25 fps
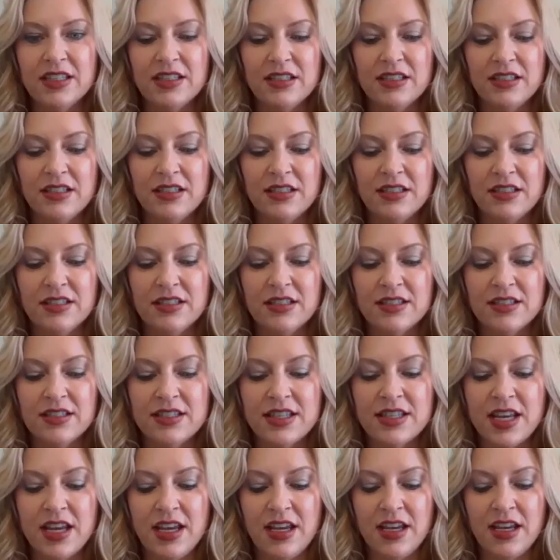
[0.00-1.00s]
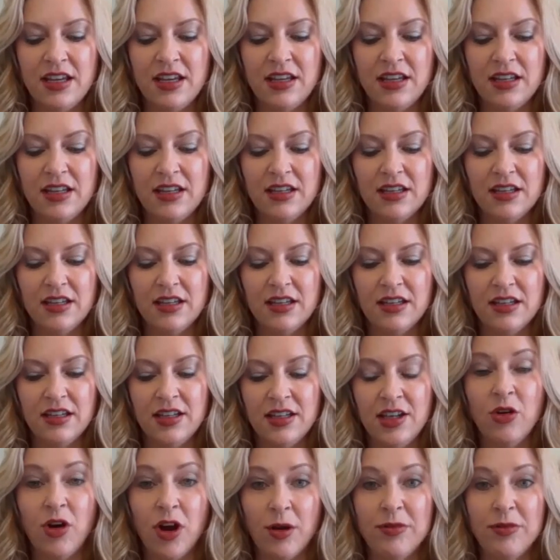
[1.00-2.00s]
to to say.
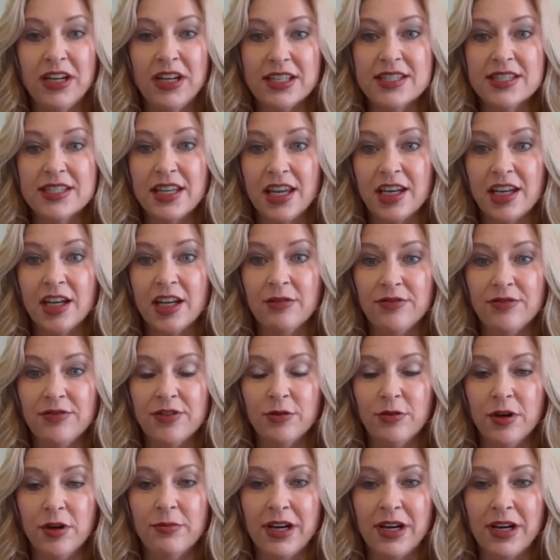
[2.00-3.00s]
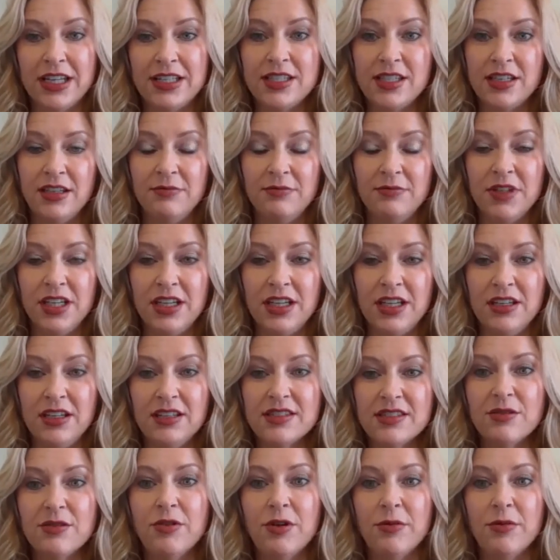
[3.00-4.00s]
No, I'm going to stand up for what my team
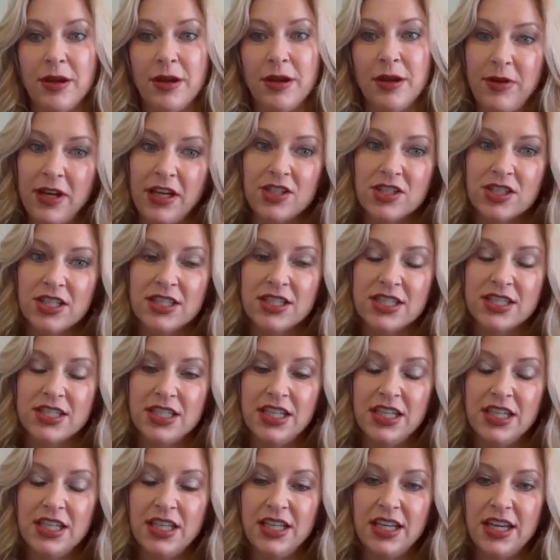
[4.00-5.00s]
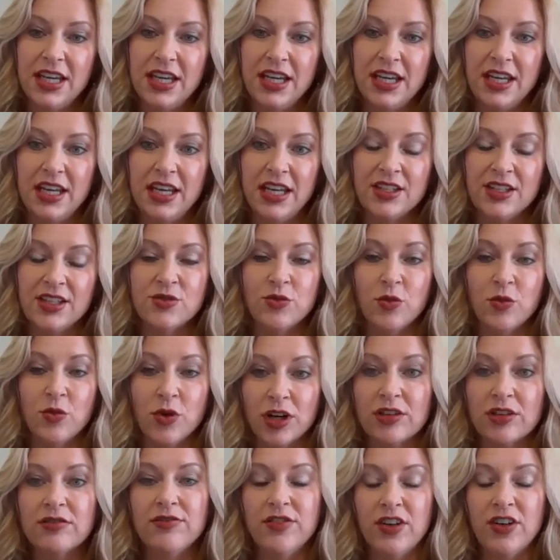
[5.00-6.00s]
needs and what my patients need, and it's
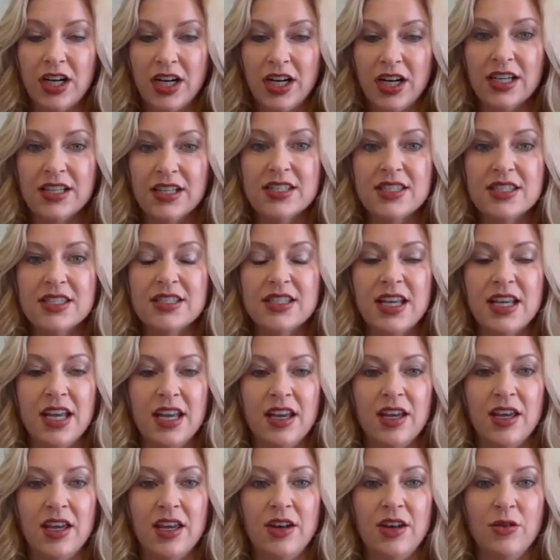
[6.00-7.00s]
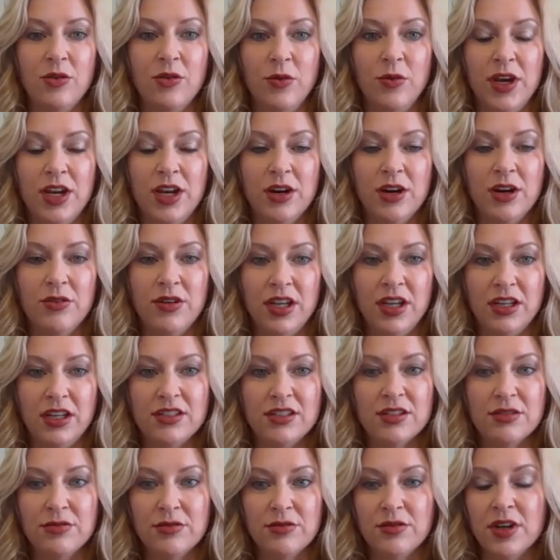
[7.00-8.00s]
worked for us. And we don't
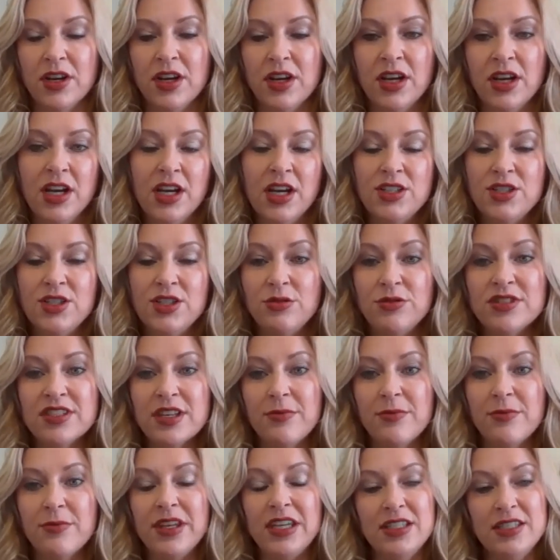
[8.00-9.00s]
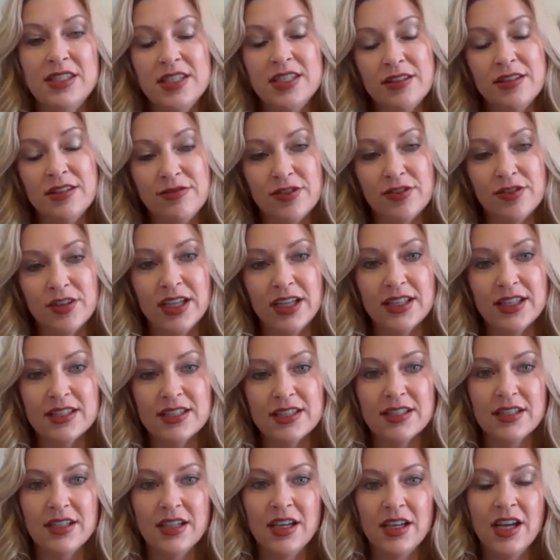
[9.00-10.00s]
need to do something
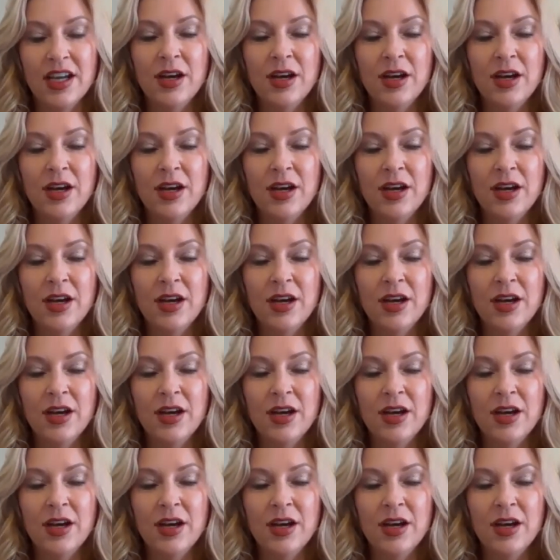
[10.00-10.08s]
different,